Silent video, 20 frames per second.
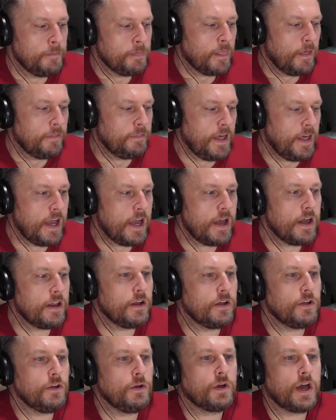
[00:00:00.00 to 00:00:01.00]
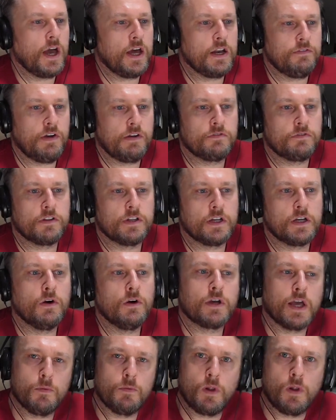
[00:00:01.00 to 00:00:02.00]
then you kind of have to think,
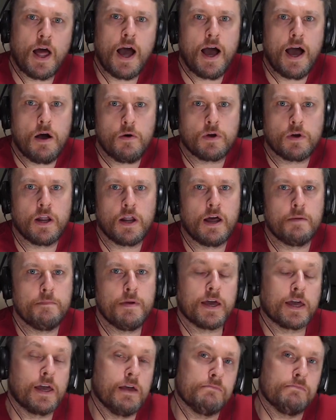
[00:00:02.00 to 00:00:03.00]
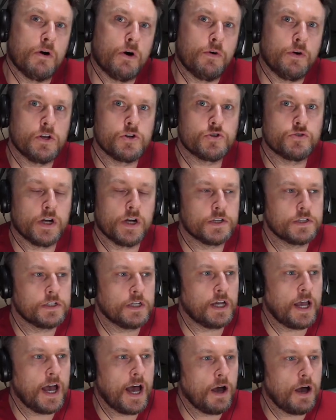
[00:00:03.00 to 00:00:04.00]
okay, well, how can I make it more
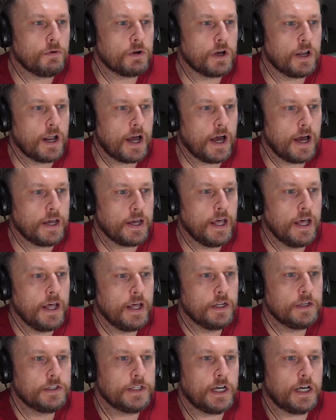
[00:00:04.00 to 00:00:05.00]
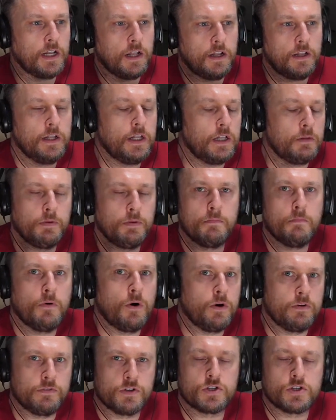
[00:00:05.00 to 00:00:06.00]
interesting? How can I tell a little bit
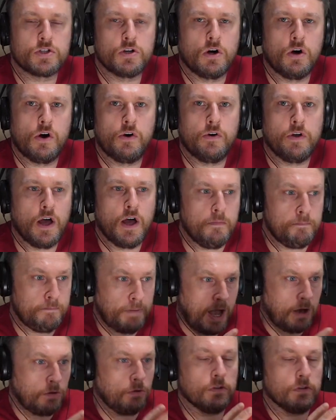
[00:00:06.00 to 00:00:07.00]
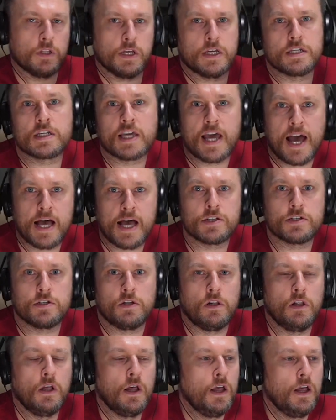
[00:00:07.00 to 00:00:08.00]
more of a story about this
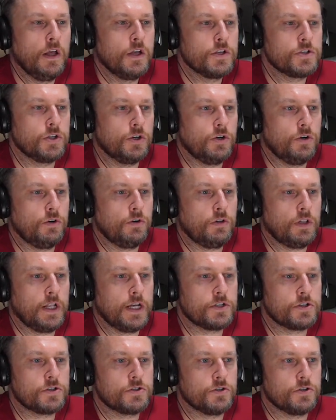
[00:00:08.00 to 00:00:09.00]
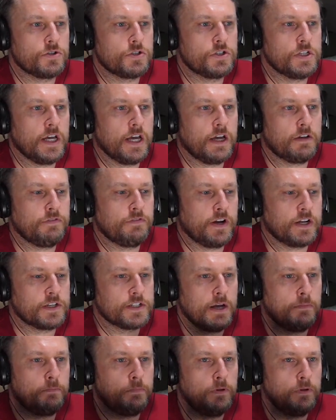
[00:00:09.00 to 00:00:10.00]
castle? So let's just take, for
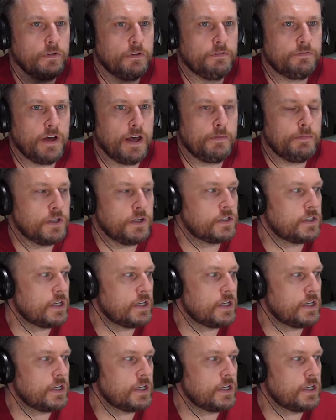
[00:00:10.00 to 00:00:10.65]
example, the famous